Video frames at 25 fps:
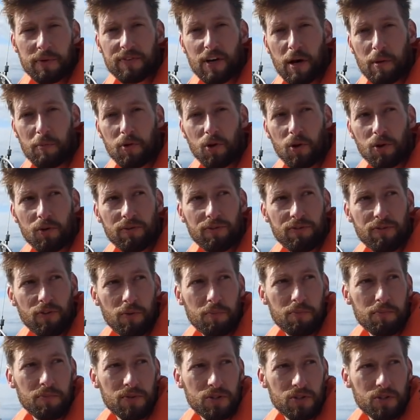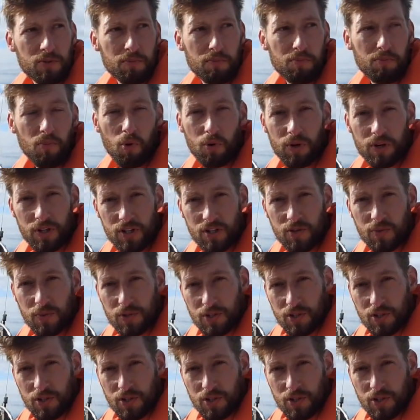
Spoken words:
We've come along from St Monans,